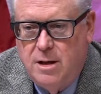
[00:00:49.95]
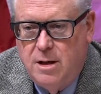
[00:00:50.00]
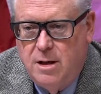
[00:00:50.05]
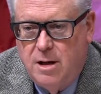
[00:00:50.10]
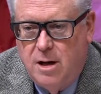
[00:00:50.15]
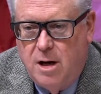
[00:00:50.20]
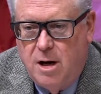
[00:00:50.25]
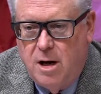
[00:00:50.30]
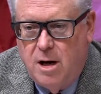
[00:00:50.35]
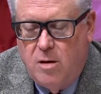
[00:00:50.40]

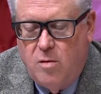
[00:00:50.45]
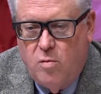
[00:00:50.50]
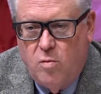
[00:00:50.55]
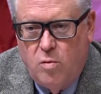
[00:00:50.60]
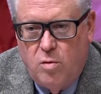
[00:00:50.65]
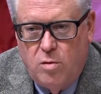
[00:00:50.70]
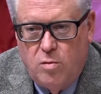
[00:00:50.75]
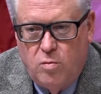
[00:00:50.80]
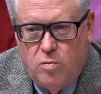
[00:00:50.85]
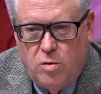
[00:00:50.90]

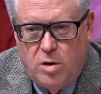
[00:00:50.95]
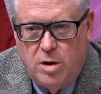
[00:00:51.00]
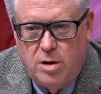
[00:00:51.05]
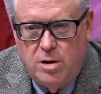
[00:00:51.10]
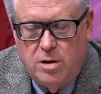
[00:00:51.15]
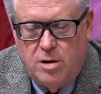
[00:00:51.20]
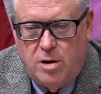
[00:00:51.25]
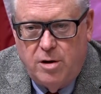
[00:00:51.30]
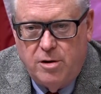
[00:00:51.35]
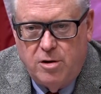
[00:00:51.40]

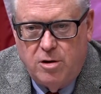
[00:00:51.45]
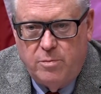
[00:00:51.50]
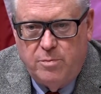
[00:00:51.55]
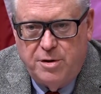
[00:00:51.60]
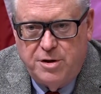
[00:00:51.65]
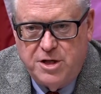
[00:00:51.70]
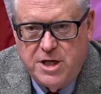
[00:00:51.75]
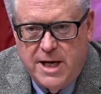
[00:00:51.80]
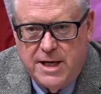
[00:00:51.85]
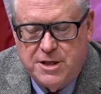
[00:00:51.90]
What are your
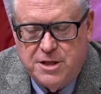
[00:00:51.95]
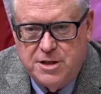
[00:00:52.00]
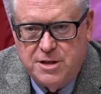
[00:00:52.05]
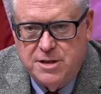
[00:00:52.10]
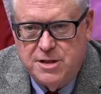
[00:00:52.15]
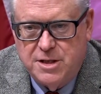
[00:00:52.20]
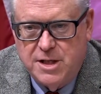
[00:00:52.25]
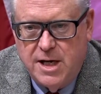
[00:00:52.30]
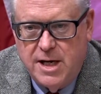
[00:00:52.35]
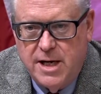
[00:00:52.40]

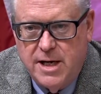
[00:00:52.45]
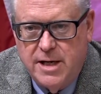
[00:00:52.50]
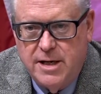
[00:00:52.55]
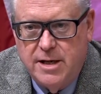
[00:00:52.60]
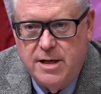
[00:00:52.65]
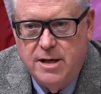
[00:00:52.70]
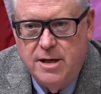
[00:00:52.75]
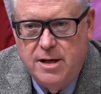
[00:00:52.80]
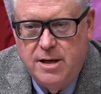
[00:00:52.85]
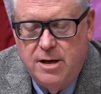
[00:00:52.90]
projections
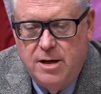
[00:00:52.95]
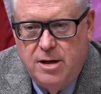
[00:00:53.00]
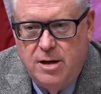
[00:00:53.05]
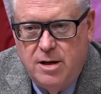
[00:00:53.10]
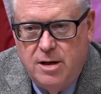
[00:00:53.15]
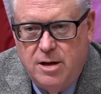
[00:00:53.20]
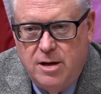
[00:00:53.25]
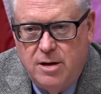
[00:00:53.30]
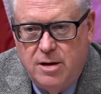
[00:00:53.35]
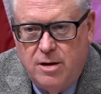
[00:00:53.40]
on
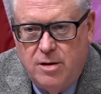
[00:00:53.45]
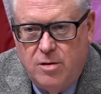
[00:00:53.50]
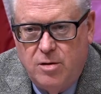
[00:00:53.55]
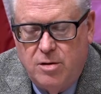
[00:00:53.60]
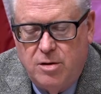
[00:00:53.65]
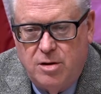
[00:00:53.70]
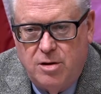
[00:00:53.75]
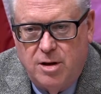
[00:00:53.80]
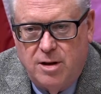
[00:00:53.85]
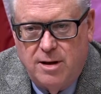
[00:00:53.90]

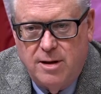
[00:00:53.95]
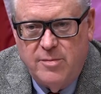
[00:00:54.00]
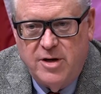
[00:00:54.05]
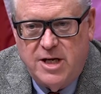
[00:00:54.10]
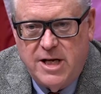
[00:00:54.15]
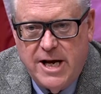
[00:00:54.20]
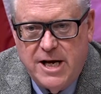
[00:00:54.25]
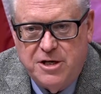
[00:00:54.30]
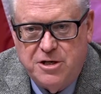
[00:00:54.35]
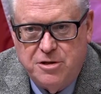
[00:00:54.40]
the
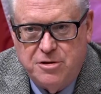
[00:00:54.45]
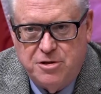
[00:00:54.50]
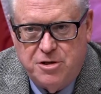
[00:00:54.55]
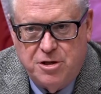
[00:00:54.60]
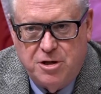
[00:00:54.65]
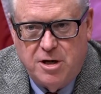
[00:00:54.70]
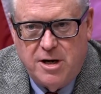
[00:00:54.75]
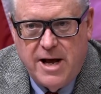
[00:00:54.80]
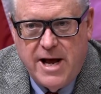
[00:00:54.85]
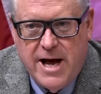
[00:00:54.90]
limitations
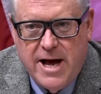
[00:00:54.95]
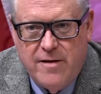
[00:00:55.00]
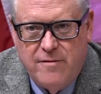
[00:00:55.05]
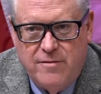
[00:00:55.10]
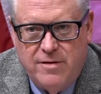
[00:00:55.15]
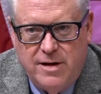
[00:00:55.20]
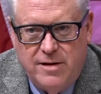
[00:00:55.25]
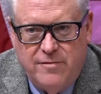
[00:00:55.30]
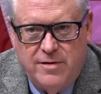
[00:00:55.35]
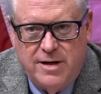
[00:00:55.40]
you're going to have
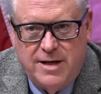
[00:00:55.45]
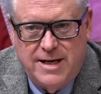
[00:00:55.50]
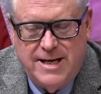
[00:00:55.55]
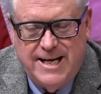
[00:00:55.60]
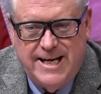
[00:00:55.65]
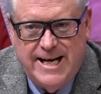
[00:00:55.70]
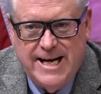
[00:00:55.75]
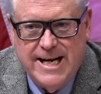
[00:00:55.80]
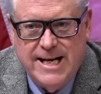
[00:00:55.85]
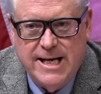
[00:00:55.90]
in even
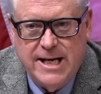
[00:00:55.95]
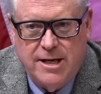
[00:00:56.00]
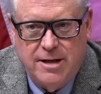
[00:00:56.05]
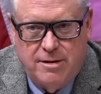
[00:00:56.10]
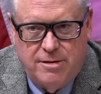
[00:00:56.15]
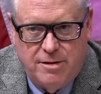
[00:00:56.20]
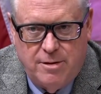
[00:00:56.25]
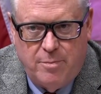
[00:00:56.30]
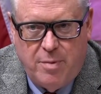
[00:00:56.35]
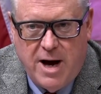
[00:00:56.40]
getting
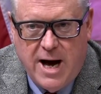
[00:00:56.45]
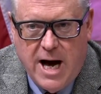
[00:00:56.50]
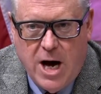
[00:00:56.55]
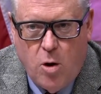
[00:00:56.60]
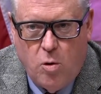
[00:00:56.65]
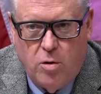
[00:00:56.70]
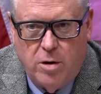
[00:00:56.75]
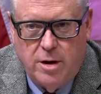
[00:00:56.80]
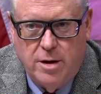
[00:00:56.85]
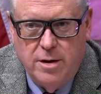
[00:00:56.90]
the
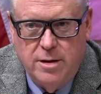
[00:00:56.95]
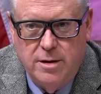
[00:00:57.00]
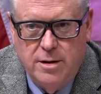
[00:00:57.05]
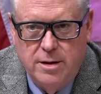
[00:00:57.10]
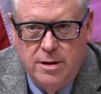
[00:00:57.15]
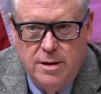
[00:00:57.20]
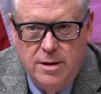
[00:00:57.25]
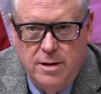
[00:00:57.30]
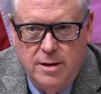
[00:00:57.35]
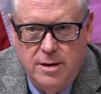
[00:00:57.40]
power
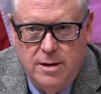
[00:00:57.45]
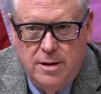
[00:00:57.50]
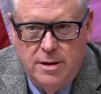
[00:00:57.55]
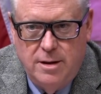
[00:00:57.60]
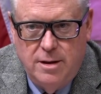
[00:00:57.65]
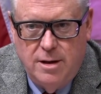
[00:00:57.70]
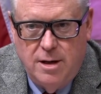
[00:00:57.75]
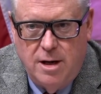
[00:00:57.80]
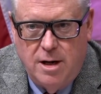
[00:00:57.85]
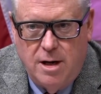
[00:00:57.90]

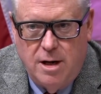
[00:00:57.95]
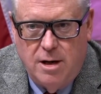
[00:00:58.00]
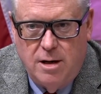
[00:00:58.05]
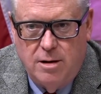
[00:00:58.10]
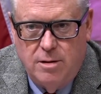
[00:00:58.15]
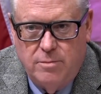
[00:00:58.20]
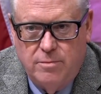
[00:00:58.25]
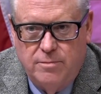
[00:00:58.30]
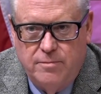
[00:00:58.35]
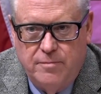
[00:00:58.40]

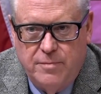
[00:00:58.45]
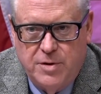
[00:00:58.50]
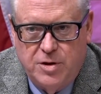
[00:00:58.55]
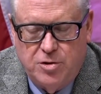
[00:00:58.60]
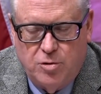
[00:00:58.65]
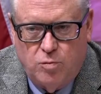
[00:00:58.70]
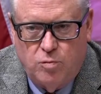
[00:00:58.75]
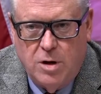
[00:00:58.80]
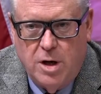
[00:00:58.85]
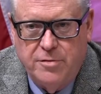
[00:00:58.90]

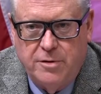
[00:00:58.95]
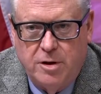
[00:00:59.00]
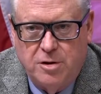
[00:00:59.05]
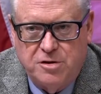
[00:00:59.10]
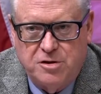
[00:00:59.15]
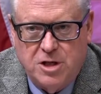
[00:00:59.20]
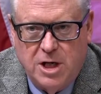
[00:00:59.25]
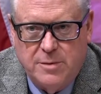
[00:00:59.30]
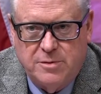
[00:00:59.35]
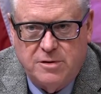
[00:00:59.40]
to run
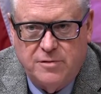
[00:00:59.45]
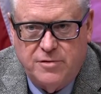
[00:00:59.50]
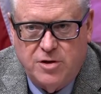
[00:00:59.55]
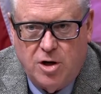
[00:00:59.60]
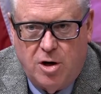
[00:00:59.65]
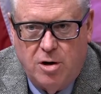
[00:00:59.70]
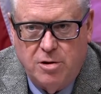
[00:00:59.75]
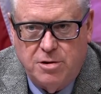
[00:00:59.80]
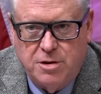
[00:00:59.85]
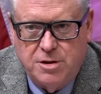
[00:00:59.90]
those types of
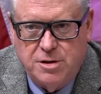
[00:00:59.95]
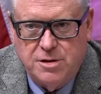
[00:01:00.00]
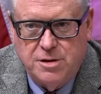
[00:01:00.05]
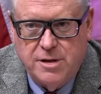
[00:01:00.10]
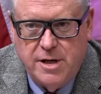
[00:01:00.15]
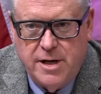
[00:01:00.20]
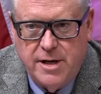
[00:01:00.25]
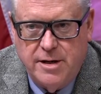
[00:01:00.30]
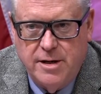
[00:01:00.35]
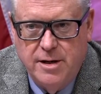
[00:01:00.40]
chargers?
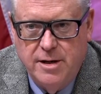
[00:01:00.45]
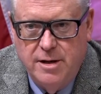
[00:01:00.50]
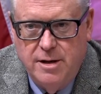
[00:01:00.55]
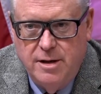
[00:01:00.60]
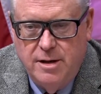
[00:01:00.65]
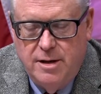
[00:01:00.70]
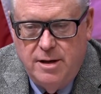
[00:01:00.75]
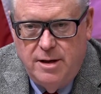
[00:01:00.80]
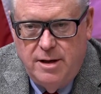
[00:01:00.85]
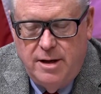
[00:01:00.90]

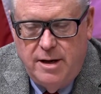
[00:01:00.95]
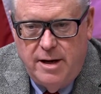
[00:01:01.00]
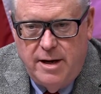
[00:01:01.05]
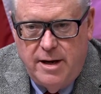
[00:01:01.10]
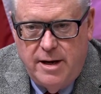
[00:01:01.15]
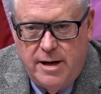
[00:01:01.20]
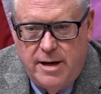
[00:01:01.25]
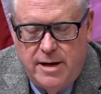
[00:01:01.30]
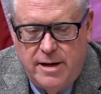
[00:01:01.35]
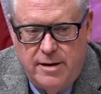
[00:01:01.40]

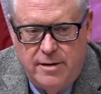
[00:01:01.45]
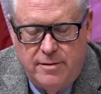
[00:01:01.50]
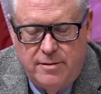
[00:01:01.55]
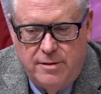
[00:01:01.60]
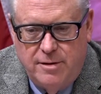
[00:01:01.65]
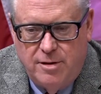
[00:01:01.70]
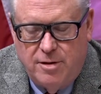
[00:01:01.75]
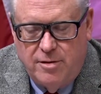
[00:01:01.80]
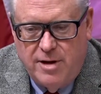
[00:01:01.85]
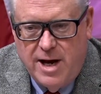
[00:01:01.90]
And
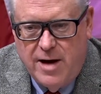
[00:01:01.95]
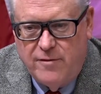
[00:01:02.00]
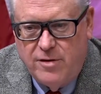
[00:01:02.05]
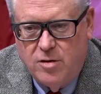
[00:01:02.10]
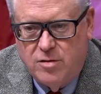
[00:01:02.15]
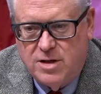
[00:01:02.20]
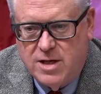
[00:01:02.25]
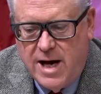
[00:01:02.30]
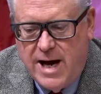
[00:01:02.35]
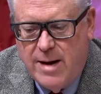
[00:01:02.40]
you know, you have
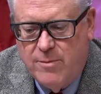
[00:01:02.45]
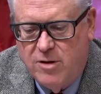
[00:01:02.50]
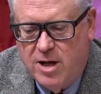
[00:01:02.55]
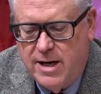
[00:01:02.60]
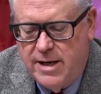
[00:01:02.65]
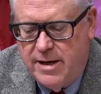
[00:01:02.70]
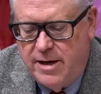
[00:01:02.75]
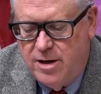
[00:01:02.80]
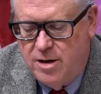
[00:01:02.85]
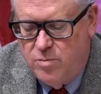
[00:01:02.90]
no
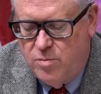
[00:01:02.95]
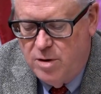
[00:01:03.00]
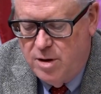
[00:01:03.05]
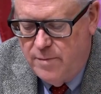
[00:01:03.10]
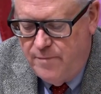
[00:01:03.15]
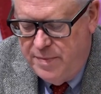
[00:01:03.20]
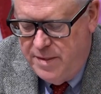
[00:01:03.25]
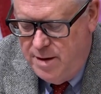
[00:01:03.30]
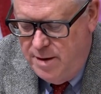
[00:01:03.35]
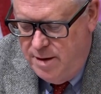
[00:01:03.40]
timeline here, but
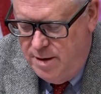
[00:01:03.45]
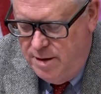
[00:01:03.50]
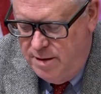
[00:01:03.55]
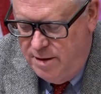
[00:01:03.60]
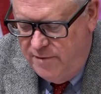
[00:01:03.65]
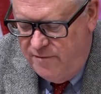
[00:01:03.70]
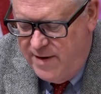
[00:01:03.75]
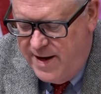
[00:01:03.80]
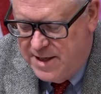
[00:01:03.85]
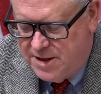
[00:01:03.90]

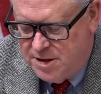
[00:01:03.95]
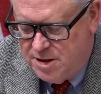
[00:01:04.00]
the advanced